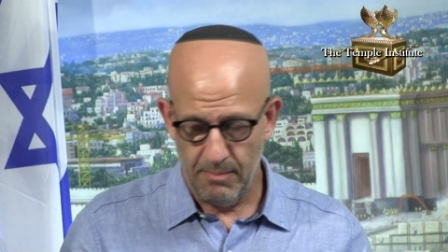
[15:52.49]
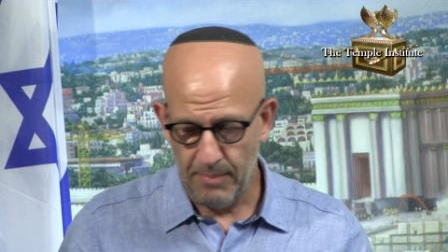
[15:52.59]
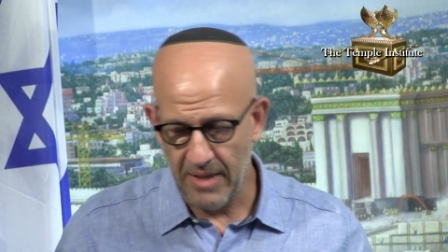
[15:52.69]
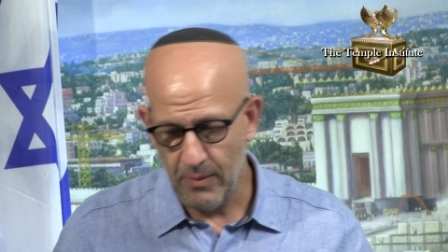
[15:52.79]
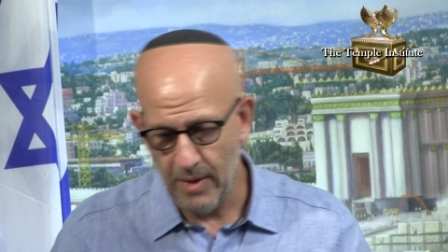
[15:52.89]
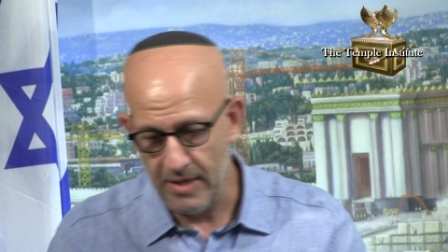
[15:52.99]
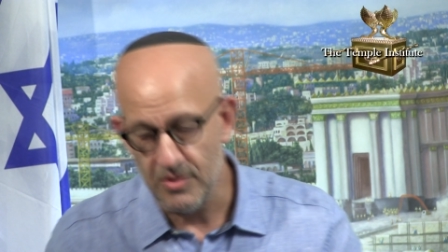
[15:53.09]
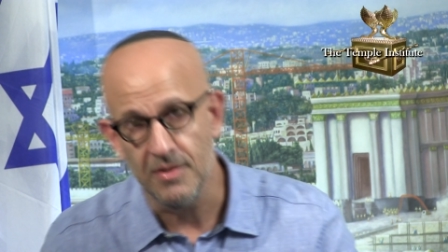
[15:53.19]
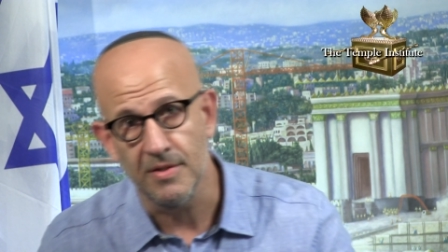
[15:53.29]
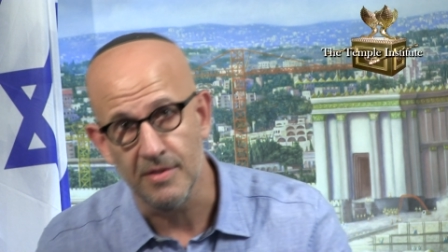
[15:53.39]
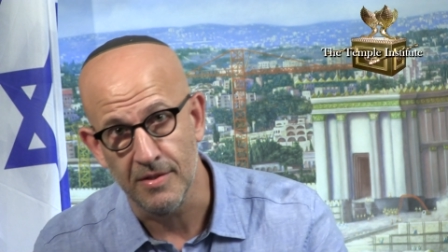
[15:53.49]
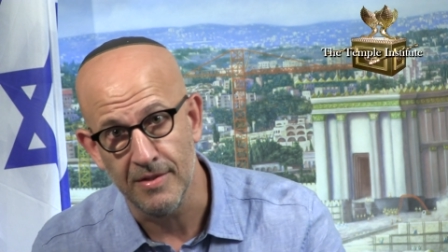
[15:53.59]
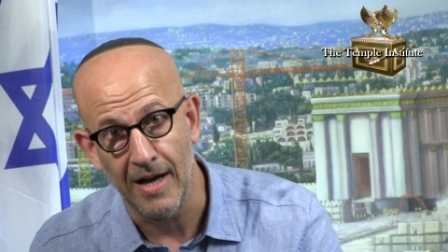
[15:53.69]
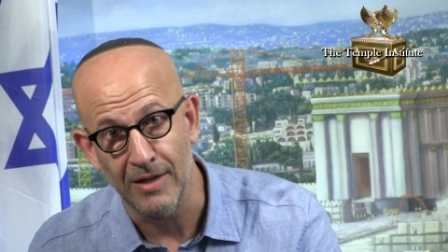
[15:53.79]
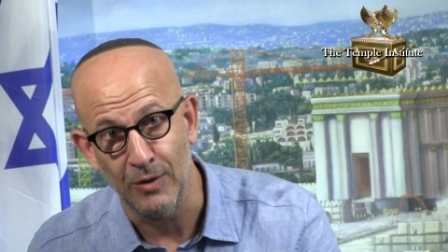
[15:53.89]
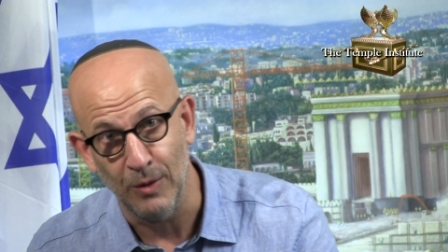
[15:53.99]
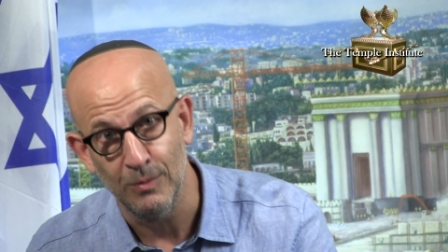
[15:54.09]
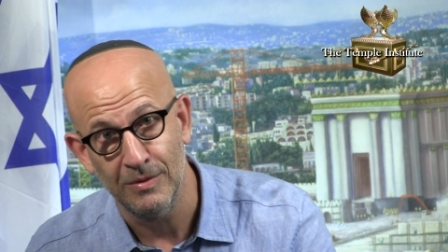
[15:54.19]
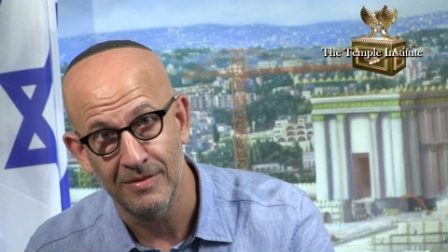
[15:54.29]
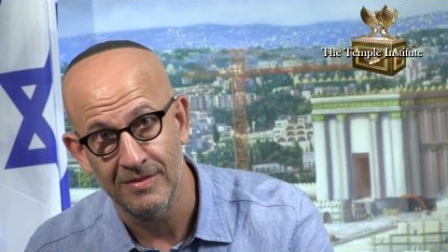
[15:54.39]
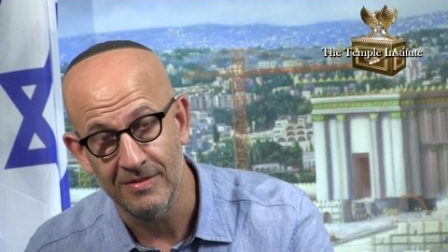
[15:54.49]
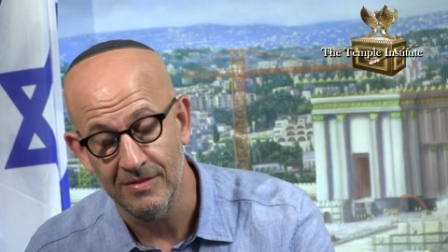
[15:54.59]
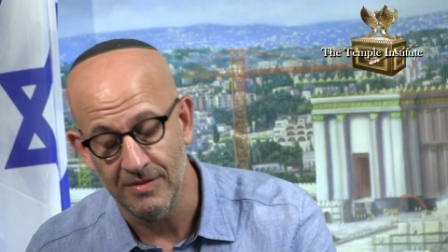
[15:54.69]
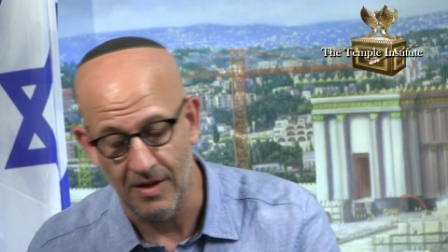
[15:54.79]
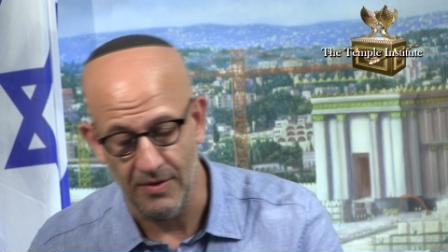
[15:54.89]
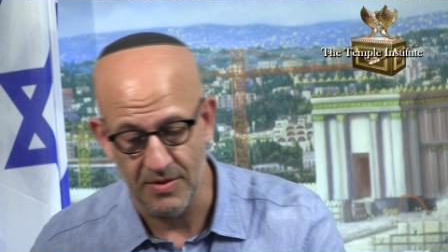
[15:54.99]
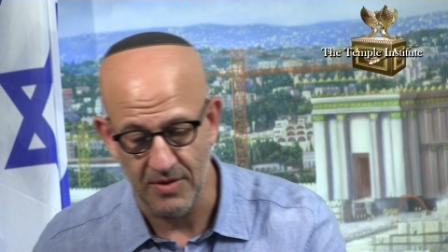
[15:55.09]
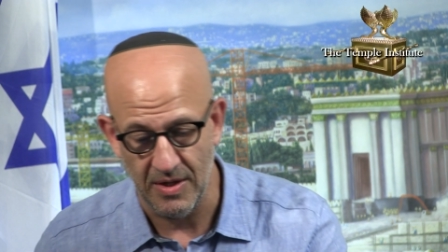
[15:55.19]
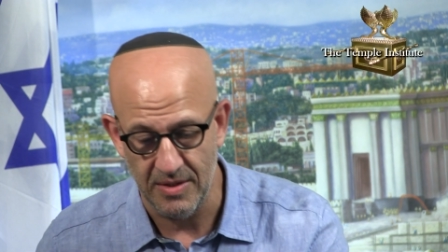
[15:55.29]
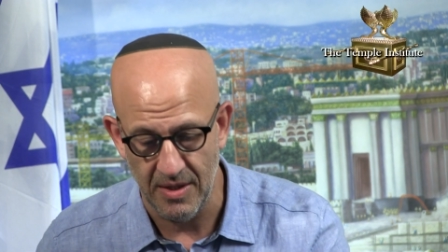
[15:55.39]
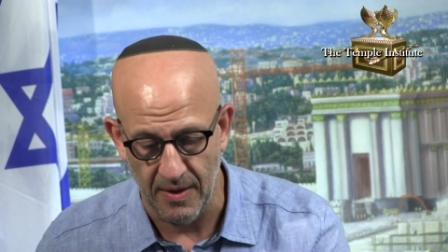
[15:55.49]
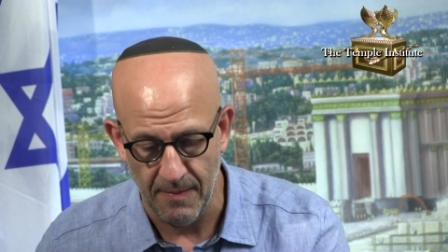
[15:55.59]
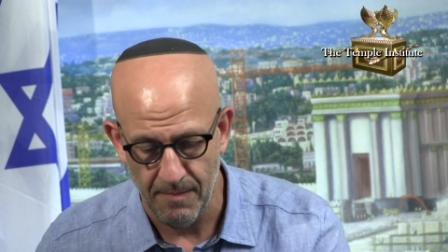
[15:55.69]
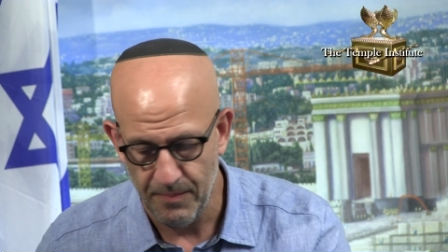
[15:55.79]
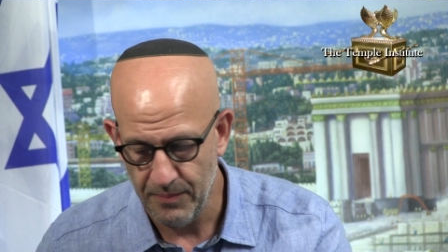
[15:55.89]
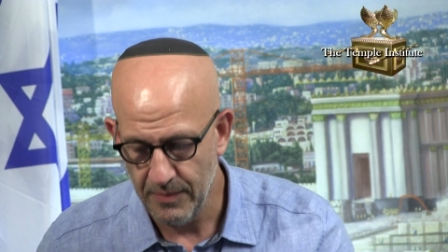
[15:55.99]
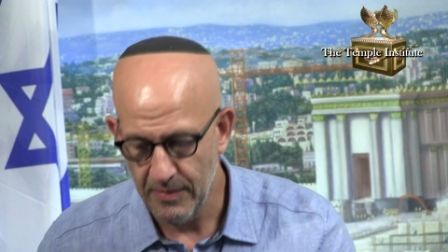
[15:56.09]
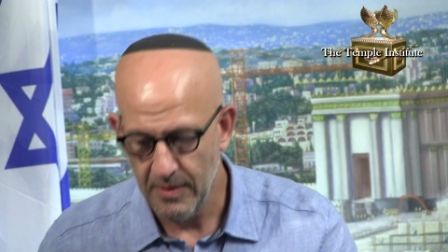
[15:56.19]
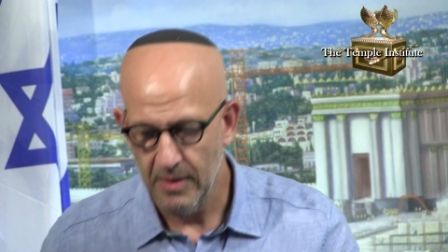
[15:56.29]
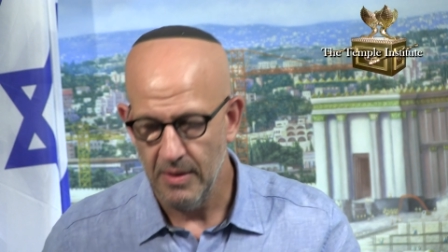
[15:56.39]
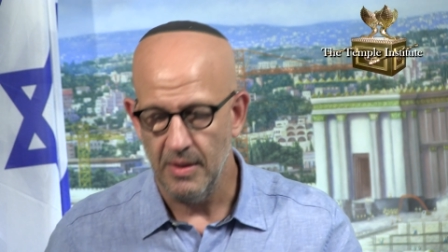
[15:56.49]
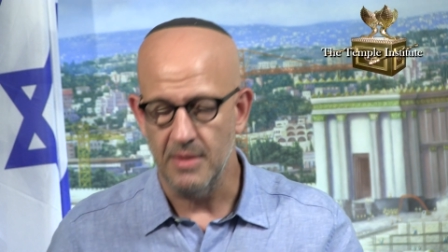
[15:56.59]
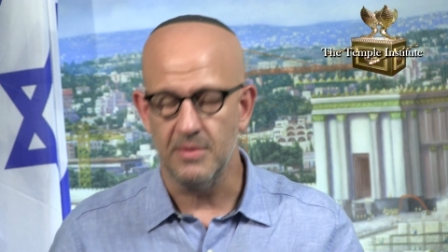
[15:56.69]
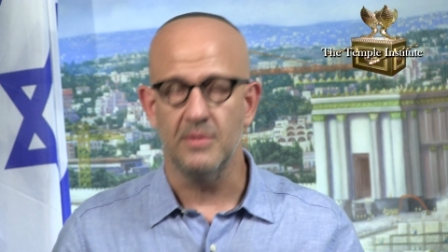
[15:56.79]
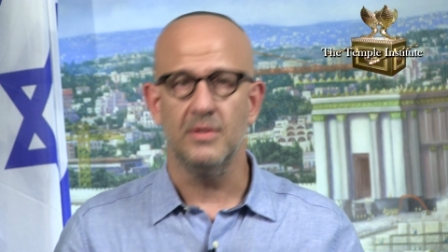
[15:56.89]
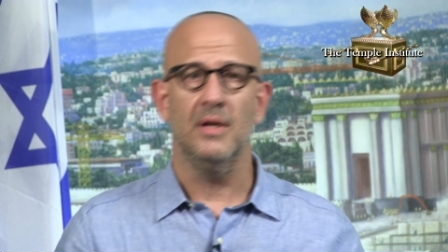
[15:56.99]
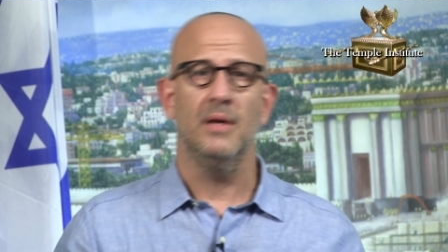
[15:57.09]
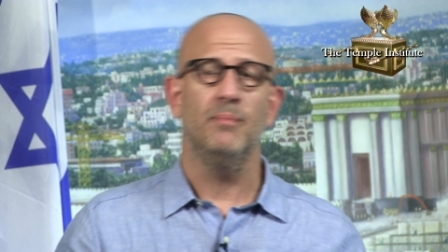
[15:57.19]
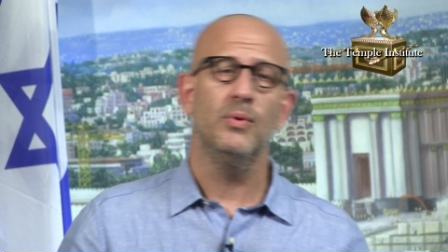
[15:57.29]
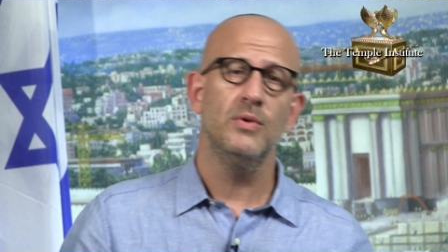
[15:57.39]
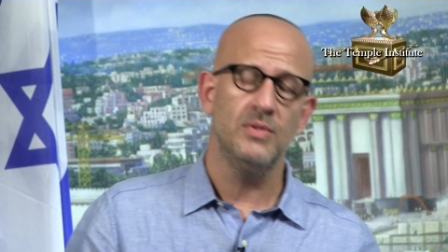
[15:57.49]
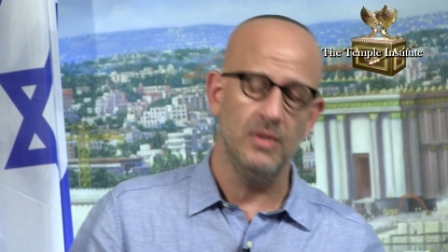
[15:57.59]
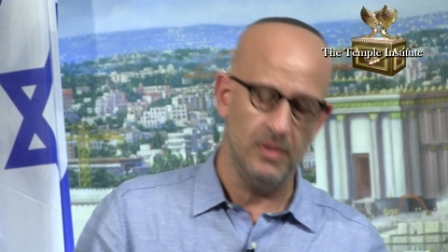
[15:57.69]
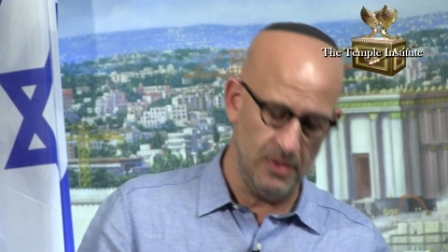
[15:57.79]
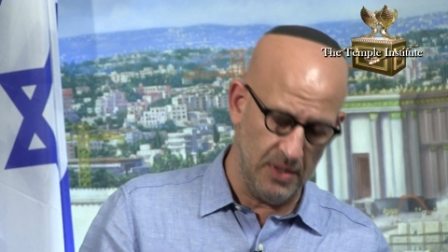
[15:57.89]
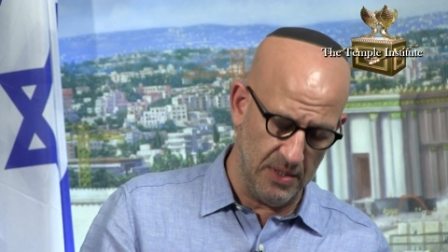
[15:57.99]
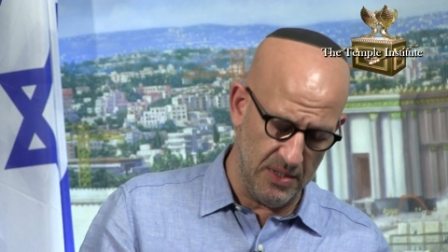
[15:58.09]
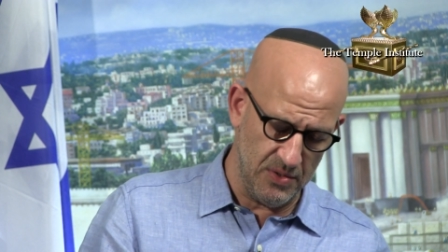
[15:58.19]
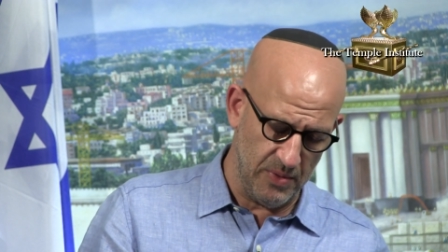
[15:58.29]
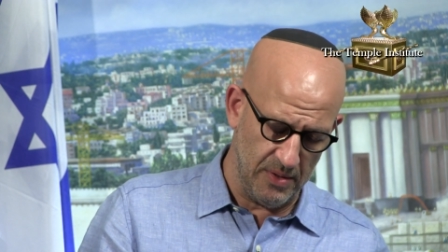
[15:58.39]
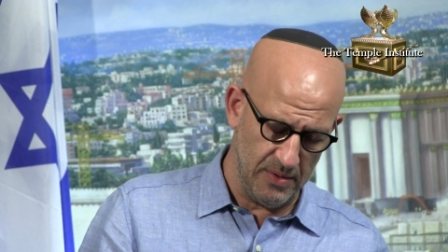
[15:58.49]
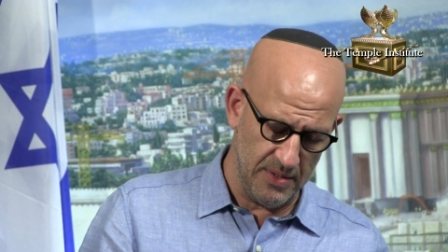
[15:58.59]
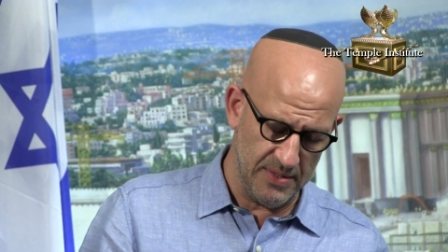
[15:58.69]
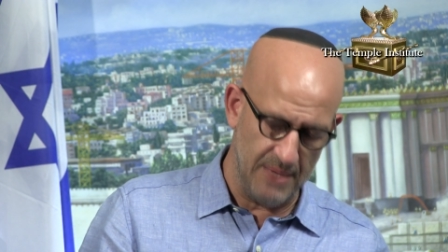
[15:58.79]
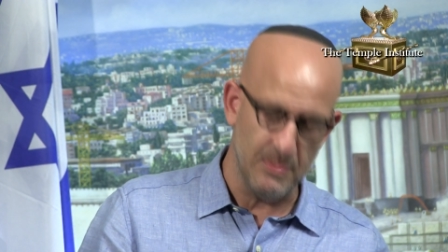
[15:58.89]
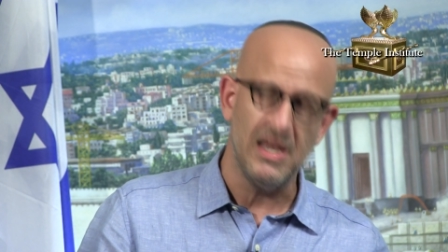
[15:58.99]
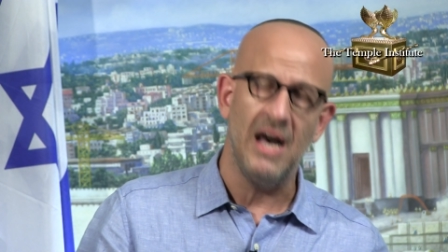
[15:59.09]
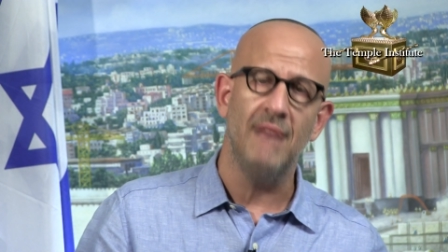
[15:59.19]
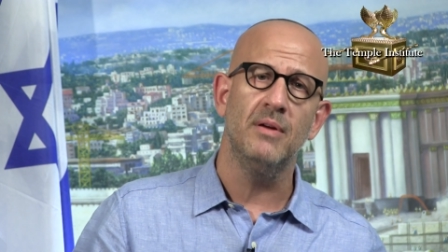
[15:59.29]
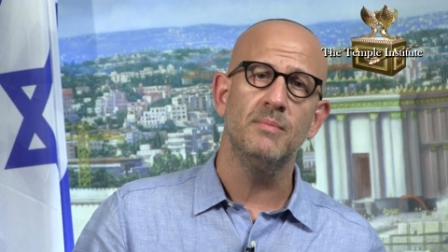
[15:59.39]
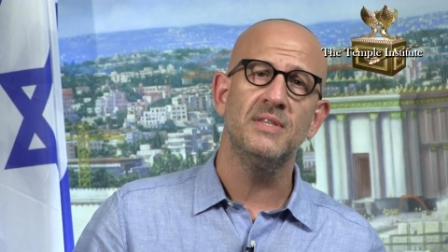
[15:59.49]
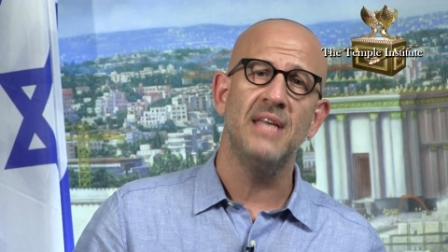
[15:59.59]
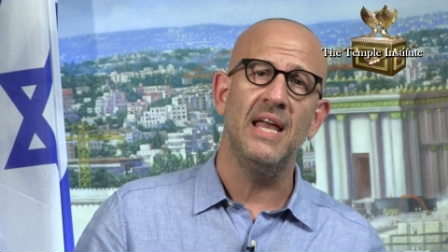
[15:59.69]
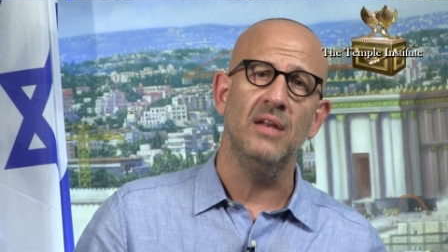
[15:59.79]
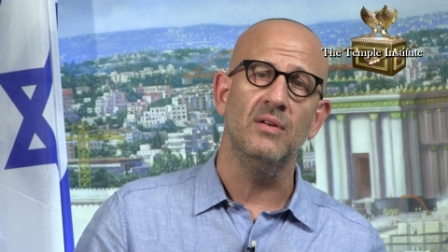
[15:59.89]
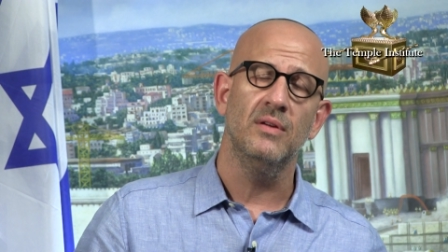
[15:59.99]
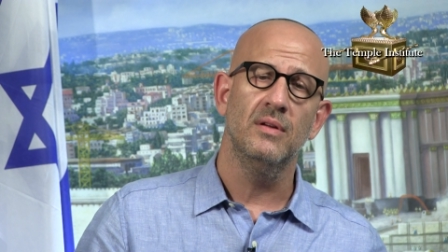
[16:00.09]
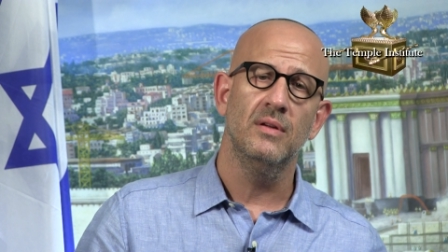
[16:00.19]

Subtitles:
By the way, just as a side note on this idea, is there's a person in Israel, his name is Avram Sand,